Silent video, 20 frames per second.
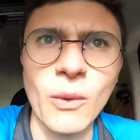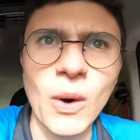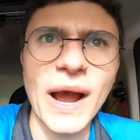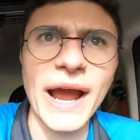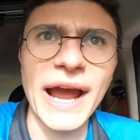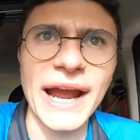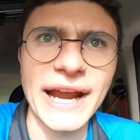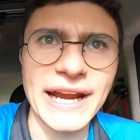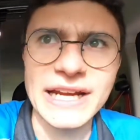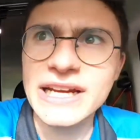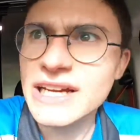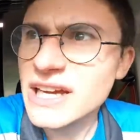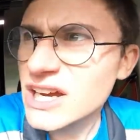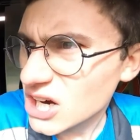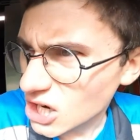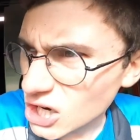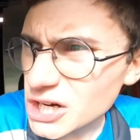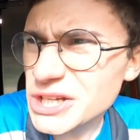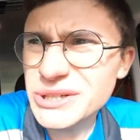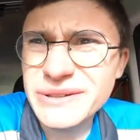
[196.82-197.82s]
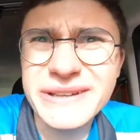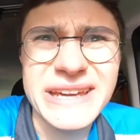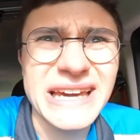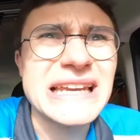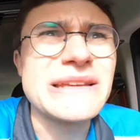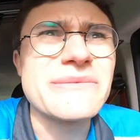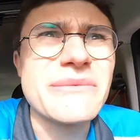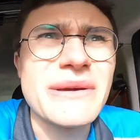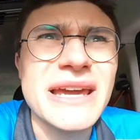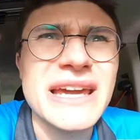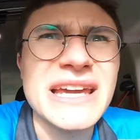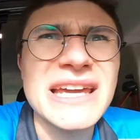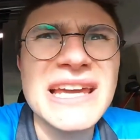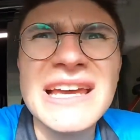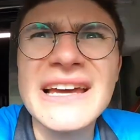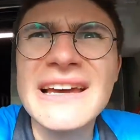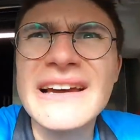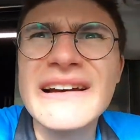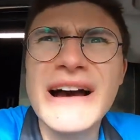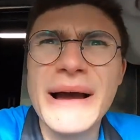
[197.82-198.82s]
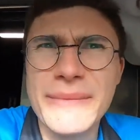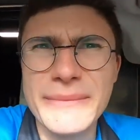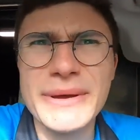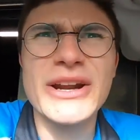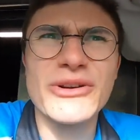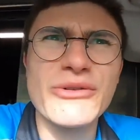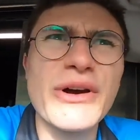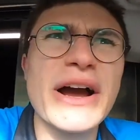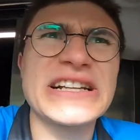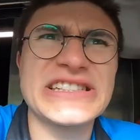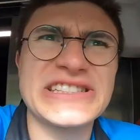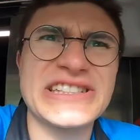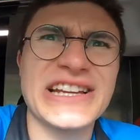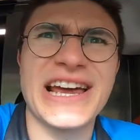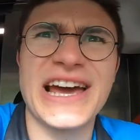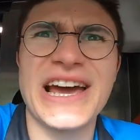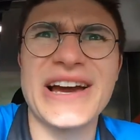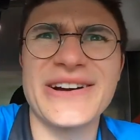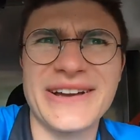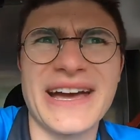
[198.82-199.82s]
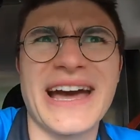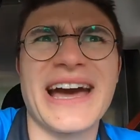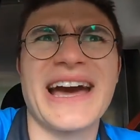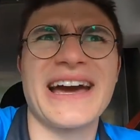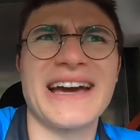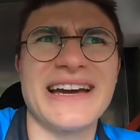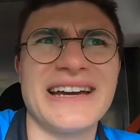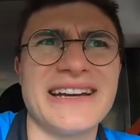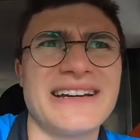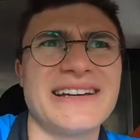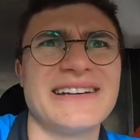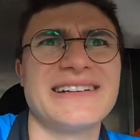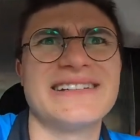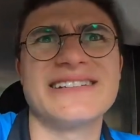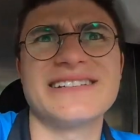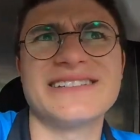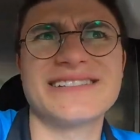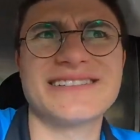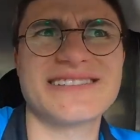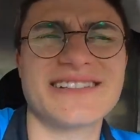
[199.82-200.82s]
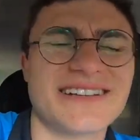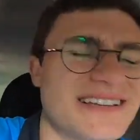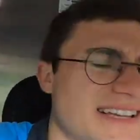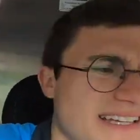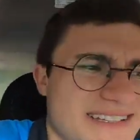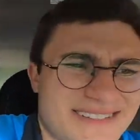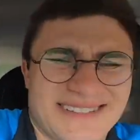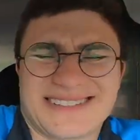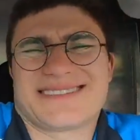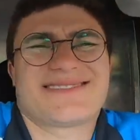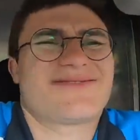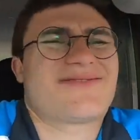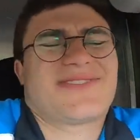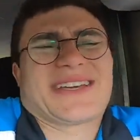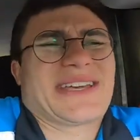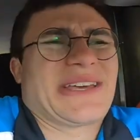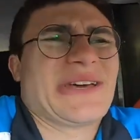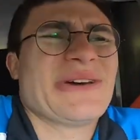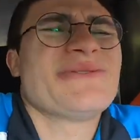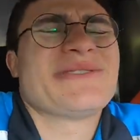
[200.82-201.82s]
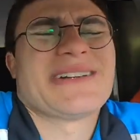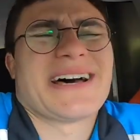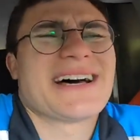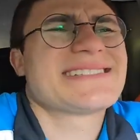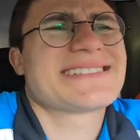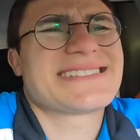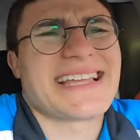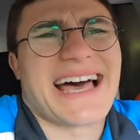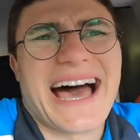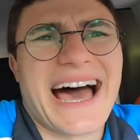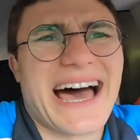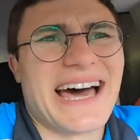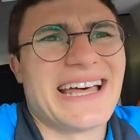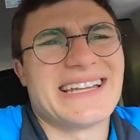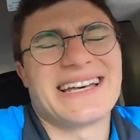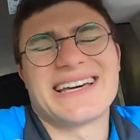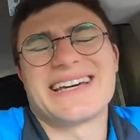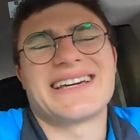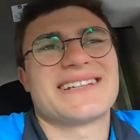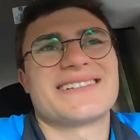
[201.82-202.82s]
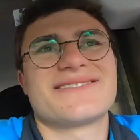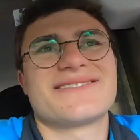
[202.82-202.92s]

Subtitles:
way. Are you kidding me? I'm in a rush today, okay? So, like who does that? Like,